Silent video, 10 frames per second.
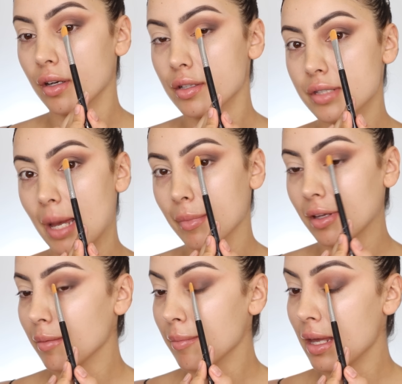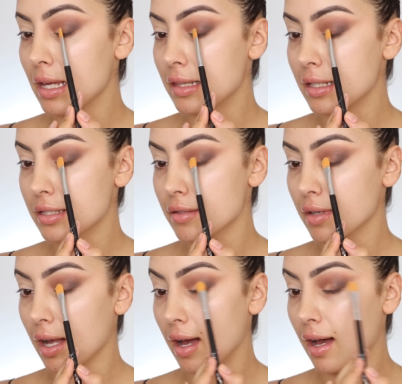So I'm going to make this
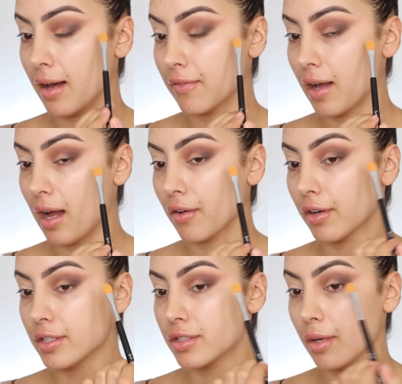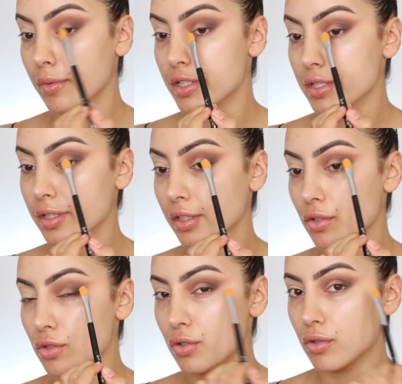look a half cut crease, so we're just going
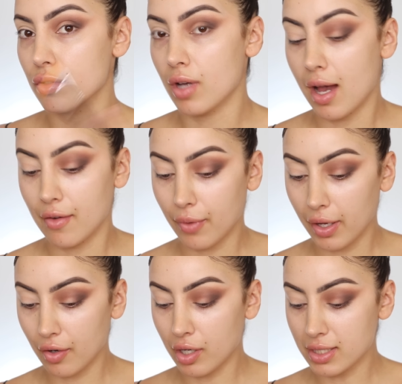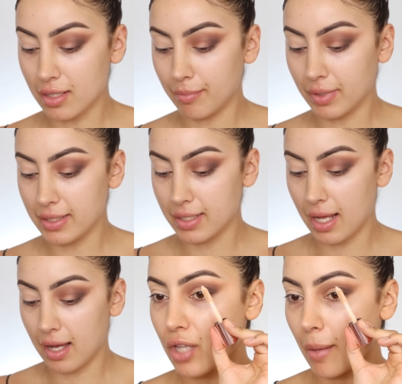to do halfway across and blend it
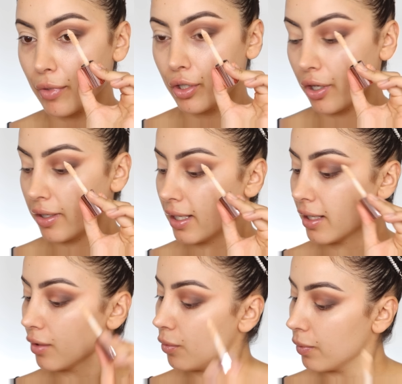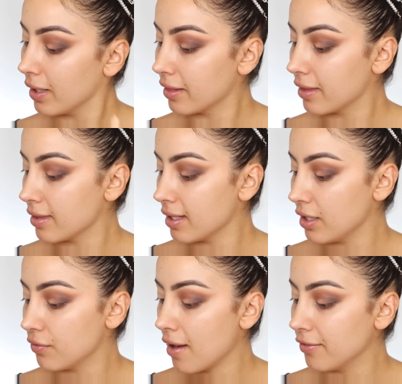out. So I'm going to go in with
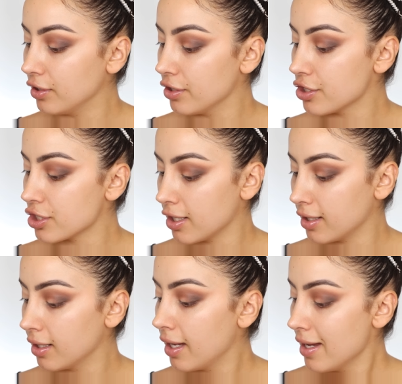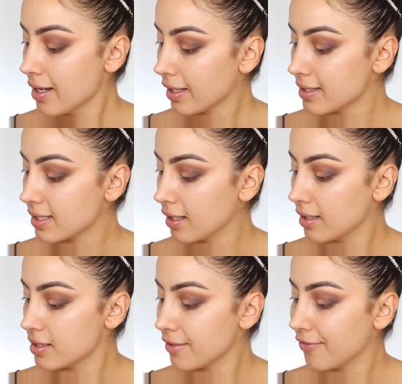the Revolution
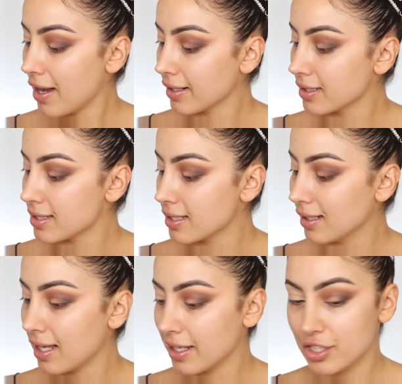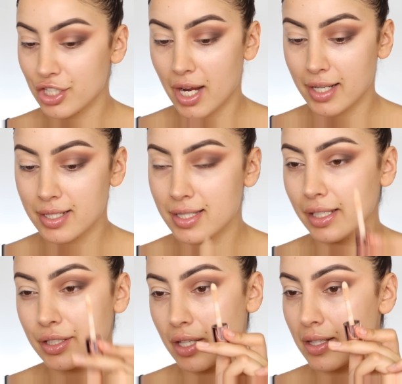Conceal and Define Concealer in shade
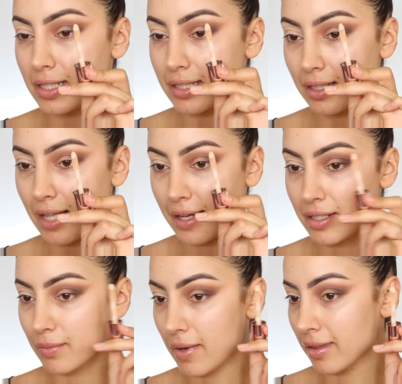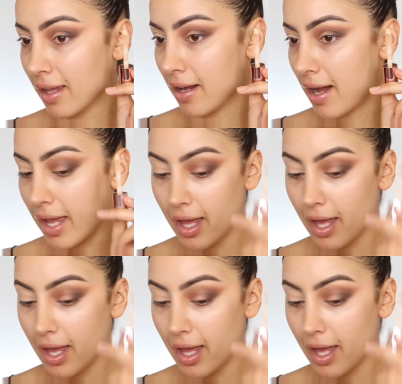6. So this is the lightest one that I